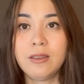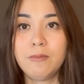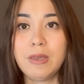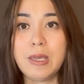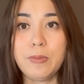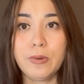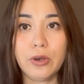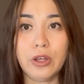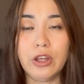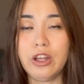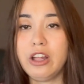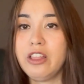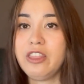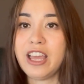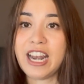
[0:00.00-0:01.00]

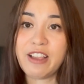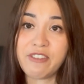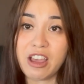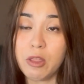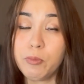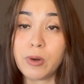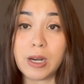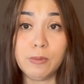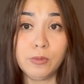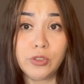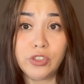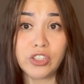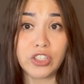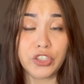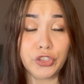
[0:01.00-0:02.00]
people that have health problems
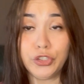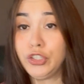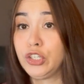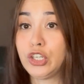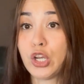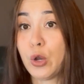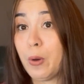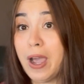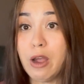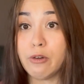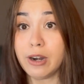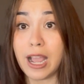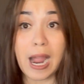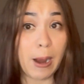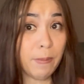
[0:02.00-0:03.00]
just shouldn't go
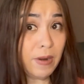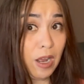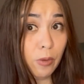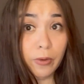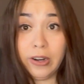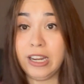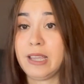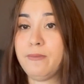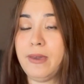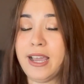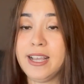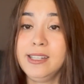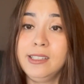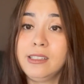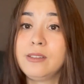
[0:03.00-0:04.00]
out. I'm not wearing a
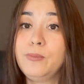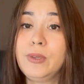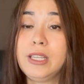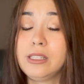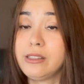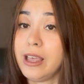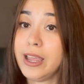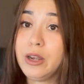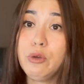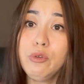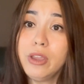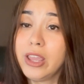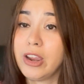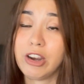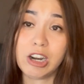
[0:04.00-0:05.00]
mask because I
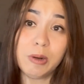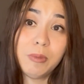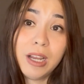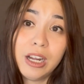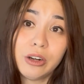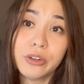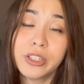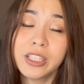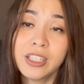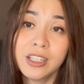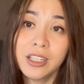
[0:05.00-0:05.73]
don't care about